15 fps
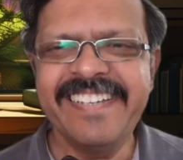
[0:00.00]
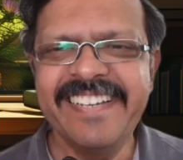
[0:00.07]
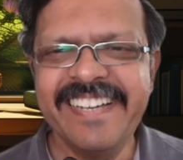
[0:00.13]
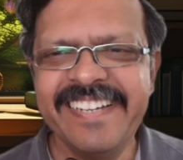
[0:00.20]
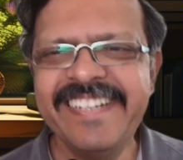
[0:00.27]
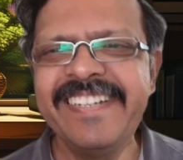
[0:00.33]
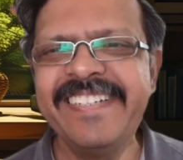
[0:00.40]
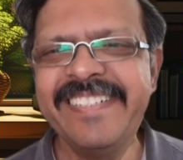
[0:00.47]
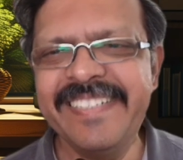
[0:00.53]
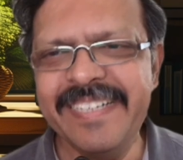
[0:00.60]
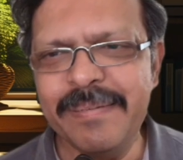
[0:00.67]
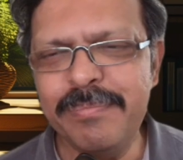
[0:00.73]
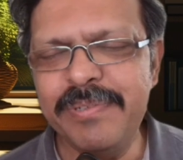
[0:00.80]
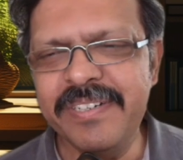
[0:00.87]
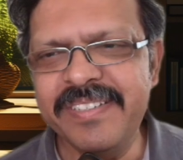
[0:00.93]
Energy
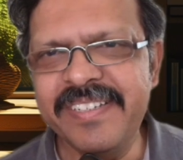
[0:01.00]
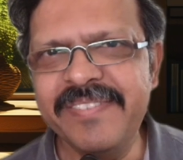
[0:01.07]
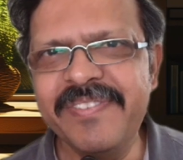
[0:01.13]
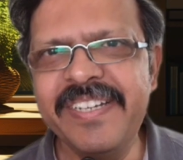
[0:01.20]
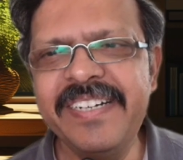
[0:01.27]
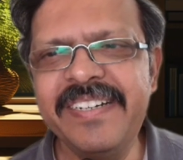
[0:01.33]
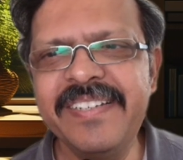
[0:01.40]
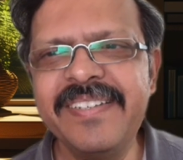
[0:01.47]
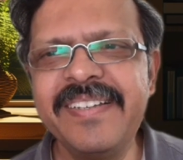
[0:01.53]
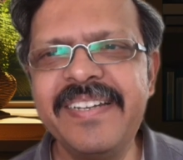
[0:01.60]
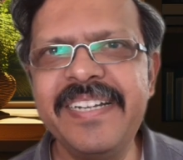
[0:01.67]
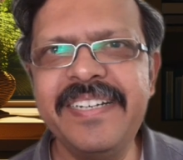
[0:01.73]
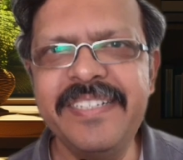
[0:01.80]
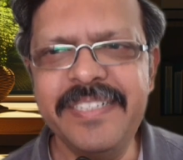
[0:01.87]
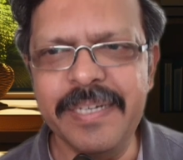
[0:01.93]
appears in very
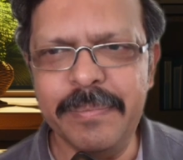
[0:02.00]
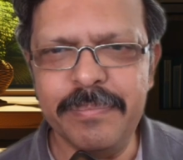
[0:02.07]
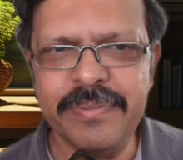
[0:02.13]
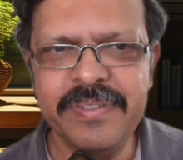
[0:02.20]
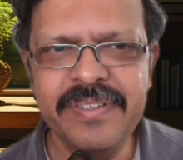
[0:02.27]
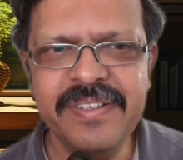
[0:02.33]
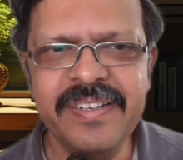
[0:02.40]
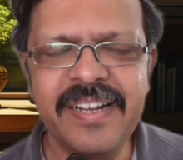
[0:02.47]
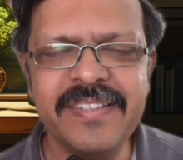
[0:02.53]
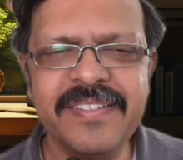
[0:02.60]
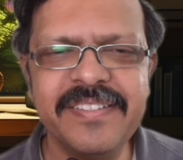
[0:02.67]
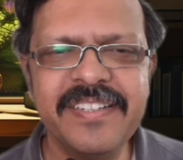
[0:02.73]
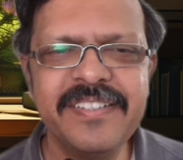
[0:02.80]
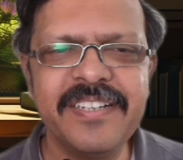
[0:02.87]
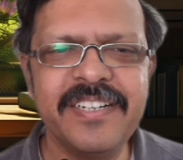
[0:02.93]
discrete jumps rather
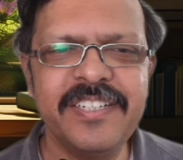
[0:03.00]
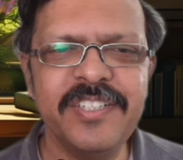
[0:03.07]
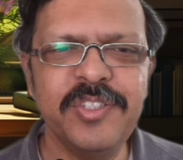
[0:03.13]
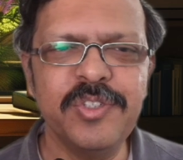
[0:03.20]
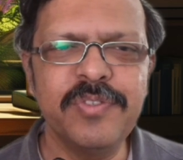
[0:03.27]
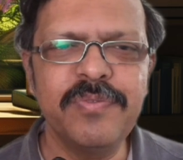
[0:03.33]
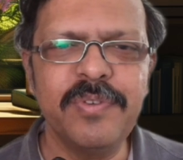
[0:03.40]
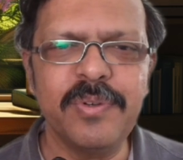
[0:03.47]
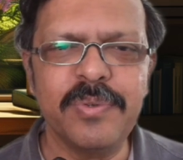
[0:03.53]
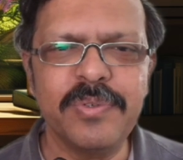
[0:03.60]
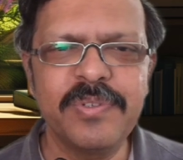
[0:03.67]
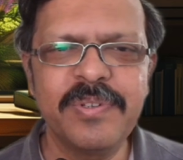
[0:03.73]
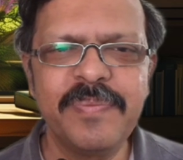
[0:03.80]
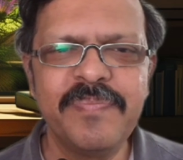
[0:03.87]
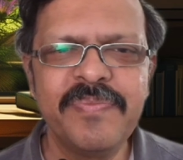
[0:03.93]
than continuous
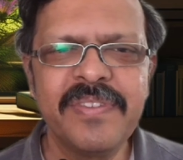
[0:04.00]
flows.